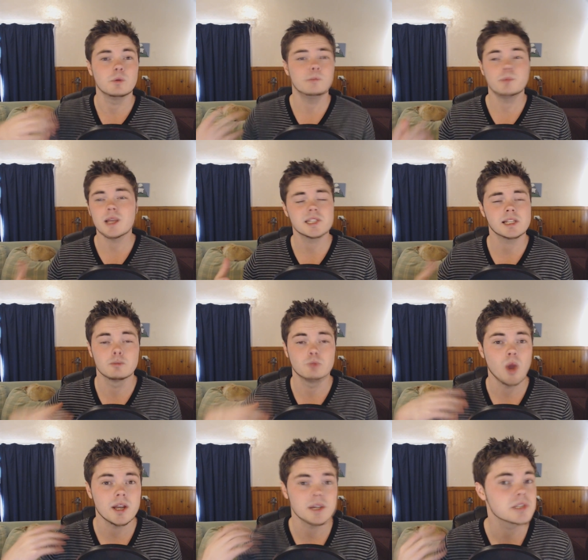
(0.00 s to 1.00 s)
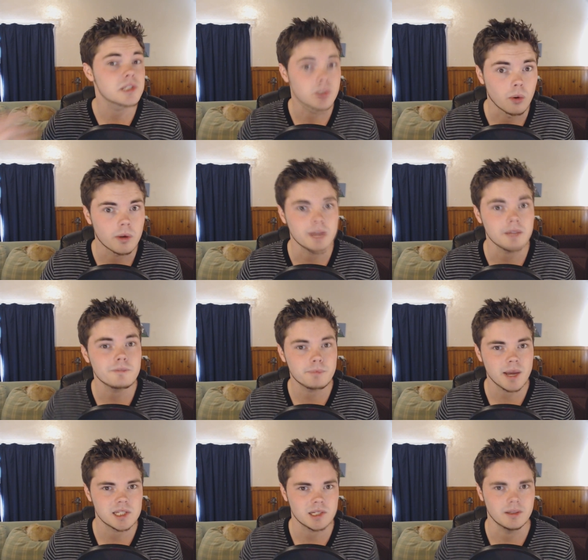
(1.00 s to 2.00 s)
and would basically write a story
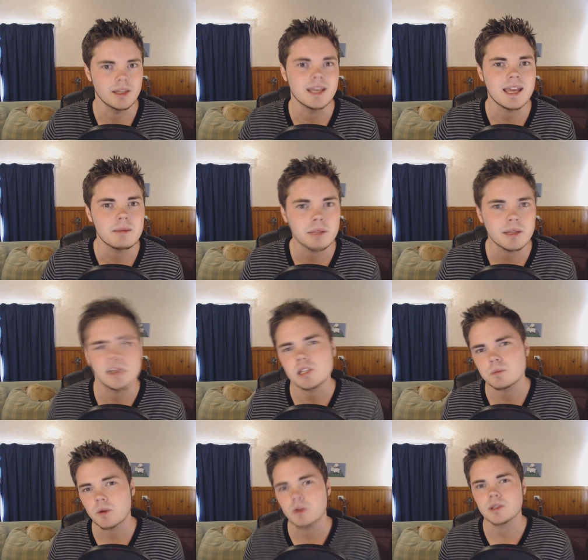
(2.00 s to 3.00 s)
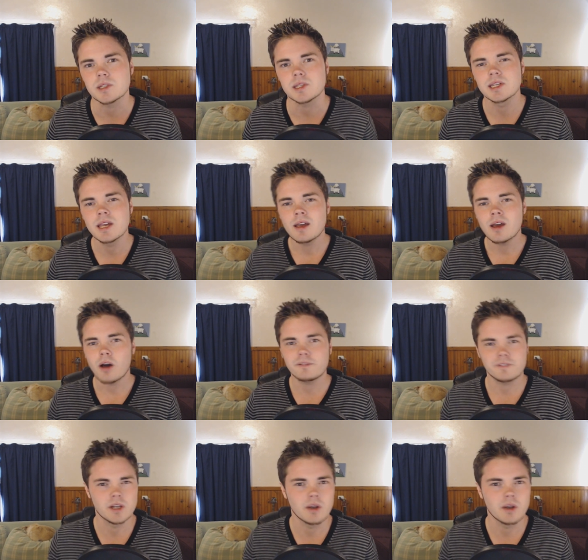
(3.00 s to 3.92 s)
based on their gameplay experiences off,